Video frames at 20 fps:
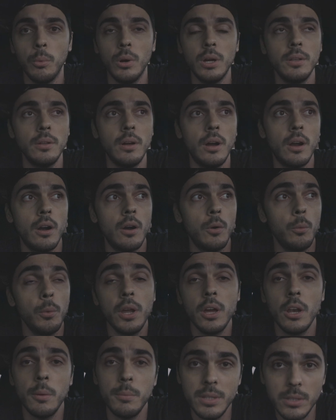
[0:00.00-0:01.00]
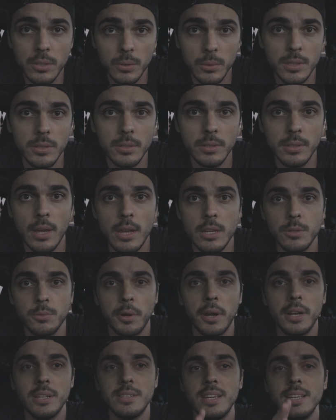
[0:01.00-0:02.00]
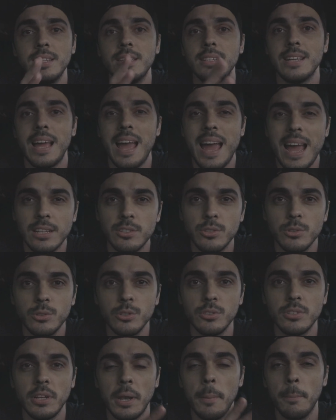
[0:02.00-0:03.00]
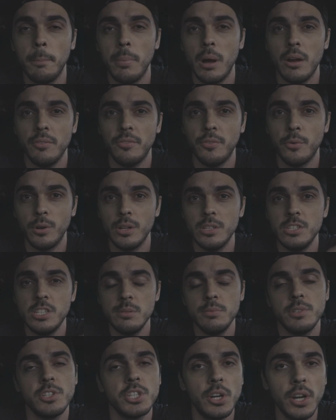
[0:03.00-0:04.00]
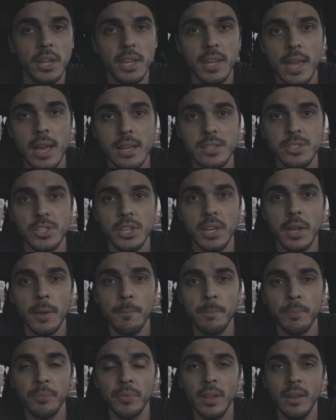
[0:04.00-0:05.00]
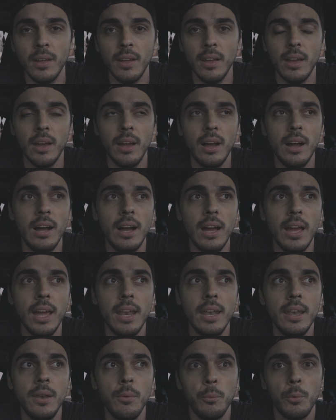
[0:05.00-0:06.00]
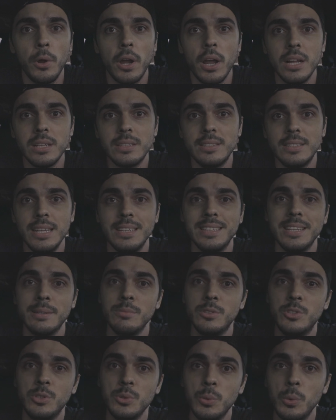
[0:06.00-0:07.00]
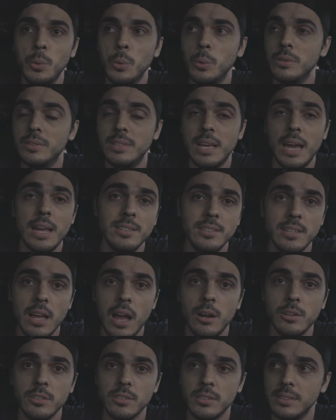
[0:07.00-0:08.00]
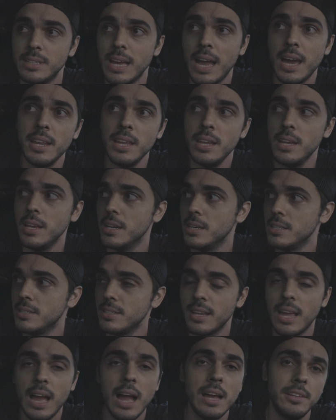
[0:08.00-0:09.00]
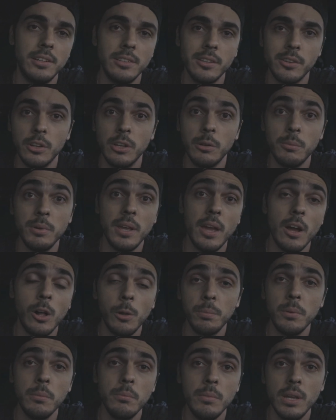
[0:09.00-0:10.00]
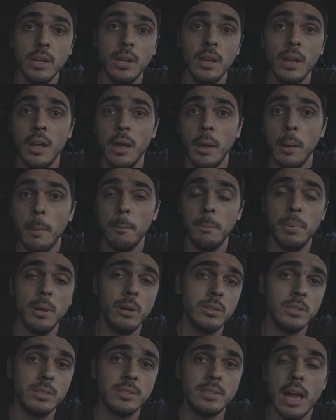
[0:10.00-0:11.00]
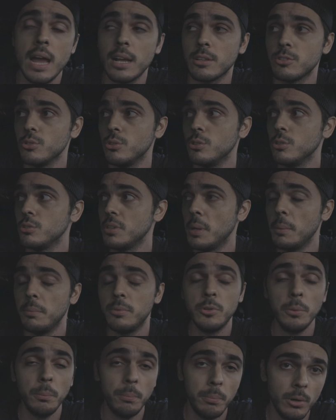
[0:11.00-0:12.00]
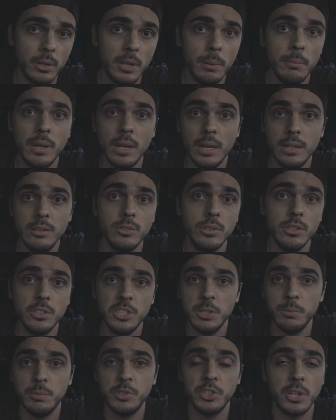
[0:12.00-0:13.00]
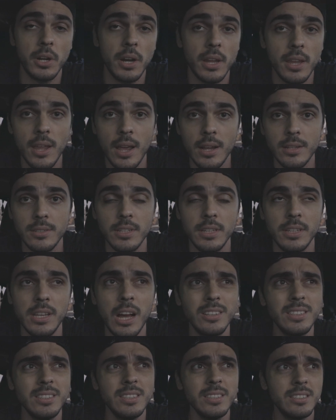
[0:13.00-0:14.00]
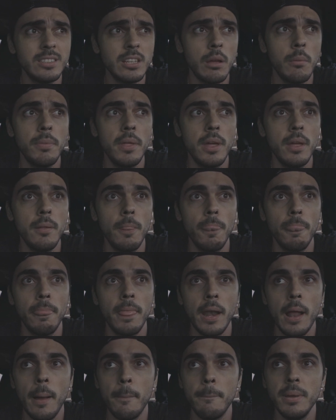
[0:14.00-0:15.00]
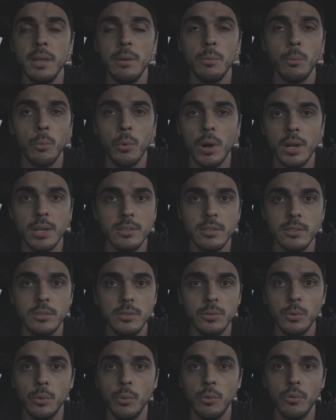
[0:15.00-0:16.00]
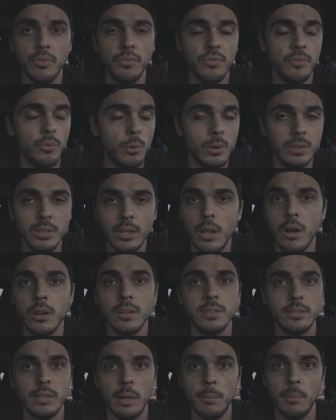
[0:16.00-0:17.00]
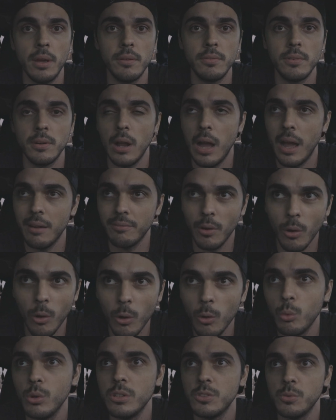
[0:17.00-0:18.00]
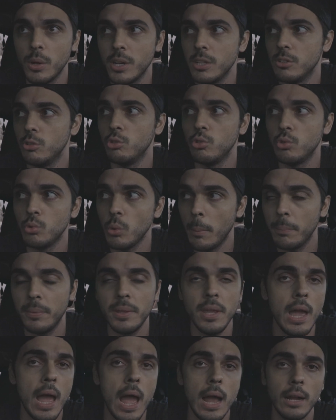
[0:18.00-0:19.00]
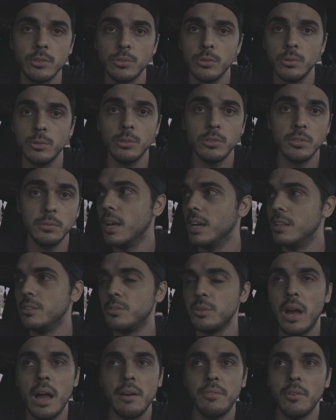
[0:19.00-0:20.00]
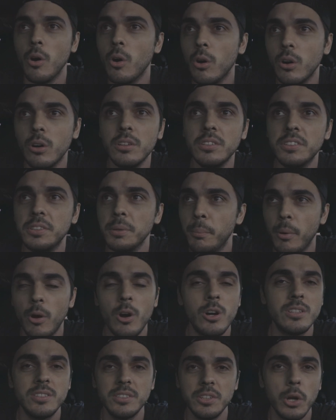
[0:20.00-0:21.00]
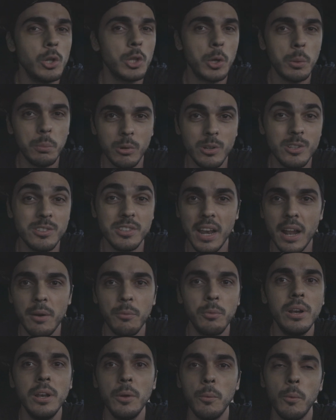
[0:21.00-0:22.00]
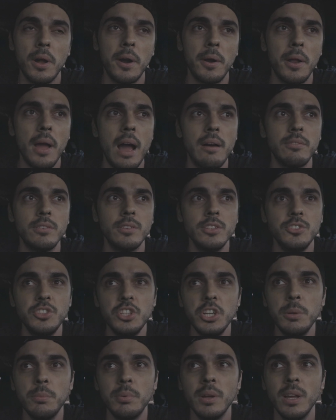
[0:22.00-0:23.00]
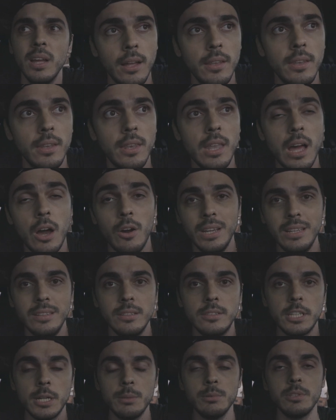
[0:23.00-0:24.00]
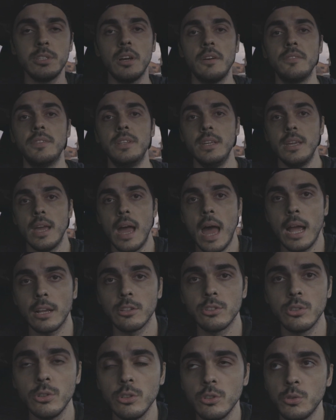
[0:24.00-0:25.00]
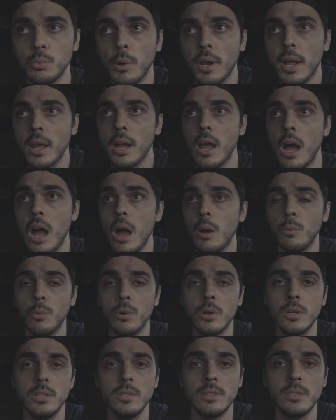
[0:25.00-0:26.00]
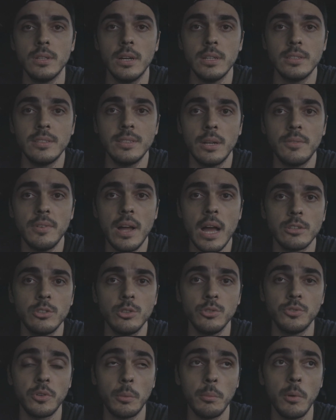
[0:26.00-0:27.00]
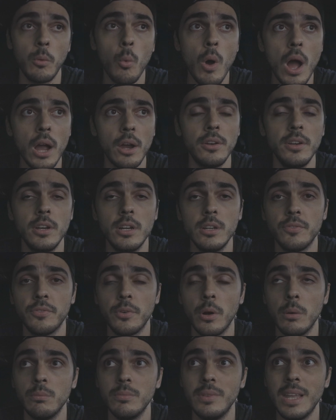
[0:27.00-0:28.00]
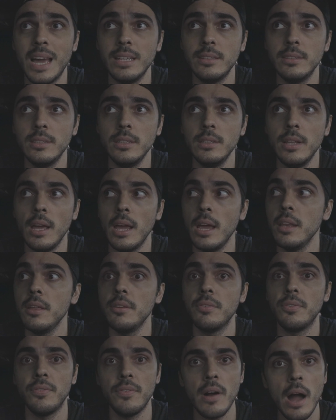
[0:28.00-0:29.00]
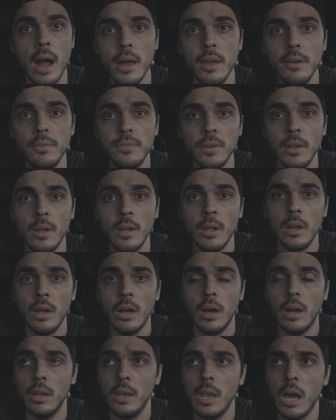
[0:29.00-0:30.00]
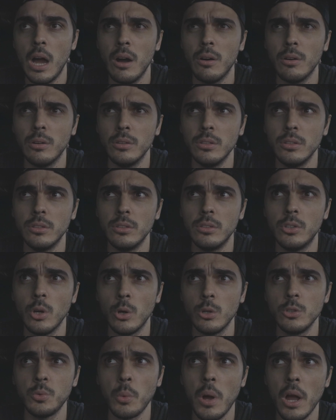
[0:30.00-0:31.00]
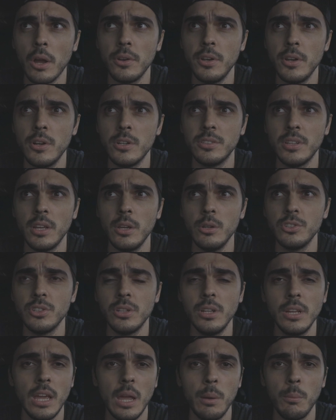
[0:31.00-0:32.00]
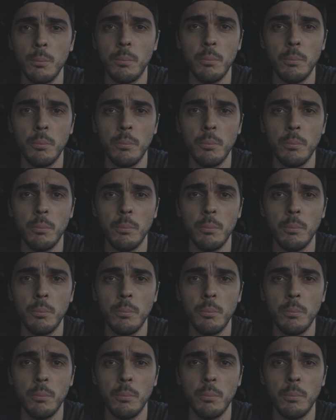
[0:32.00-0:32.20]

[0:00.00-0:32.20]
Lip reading: What are we gonna be doing today is we're gonna take the axles that I bought for the Jeep Cherokee XJ, and we're gonna take them to Danny's house. Danny is a guy that's gonna be helping me build these axles and to put them into the Jeep Cherokee XJ. Now, this is something that I've been wanting to do for the longest time ever. I've always wanted to swap the axles and to have all the parts and all the components that I really wanted to have on the Jeep. Now, in terms of the axles, what I got was a set of axles from a Wagoneer from 1985. Now, those Wagoneers, they usually came